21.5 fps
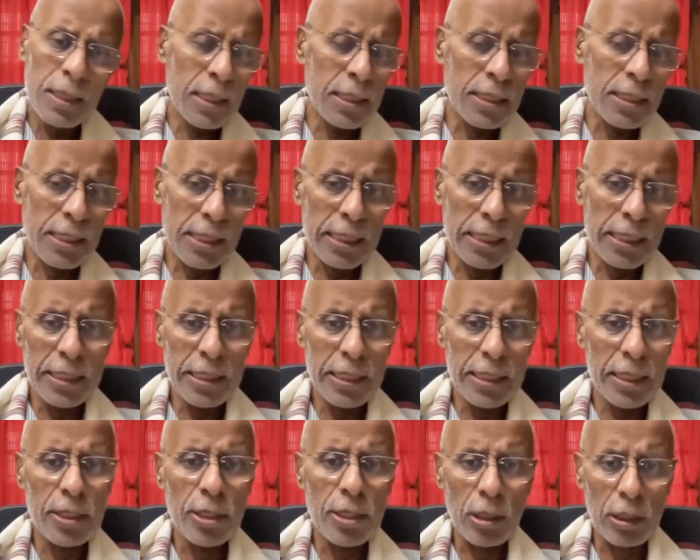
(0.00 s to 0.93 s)
a
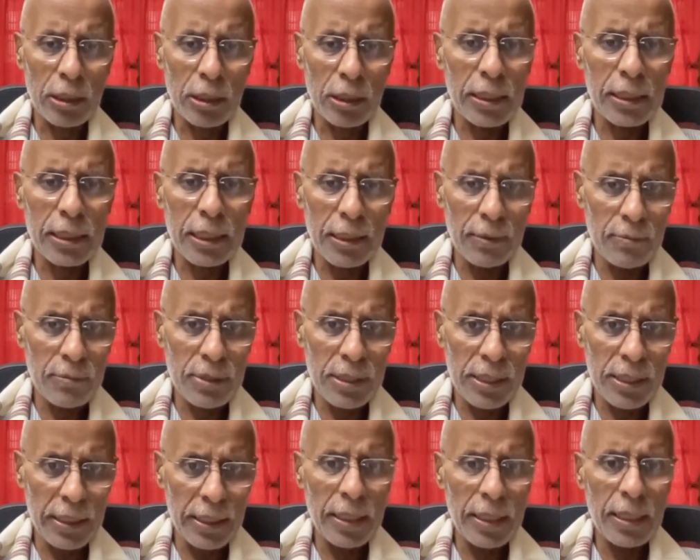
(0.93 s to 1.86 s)
senior doctor comes
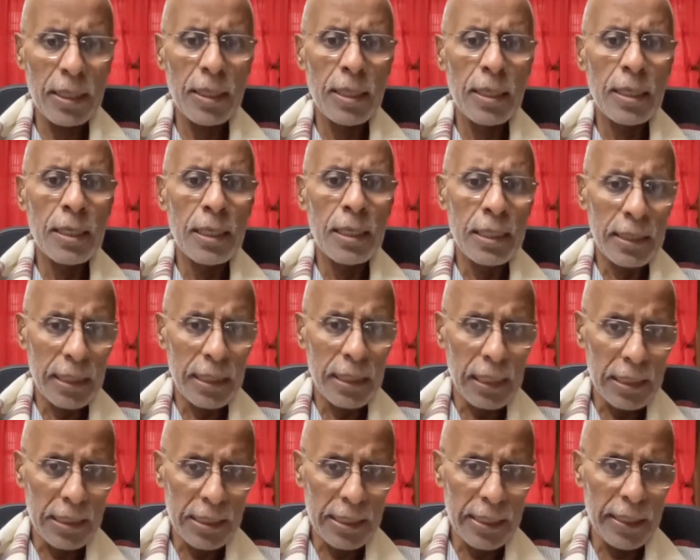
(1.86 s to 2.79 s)
and
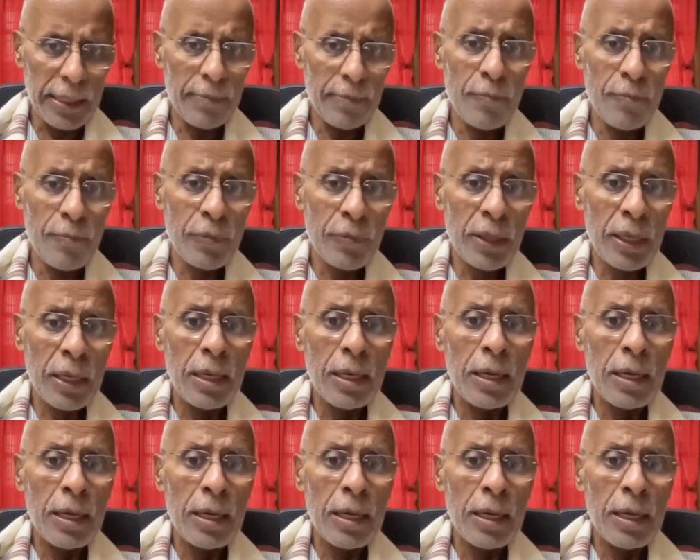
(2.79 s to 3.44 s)
tells them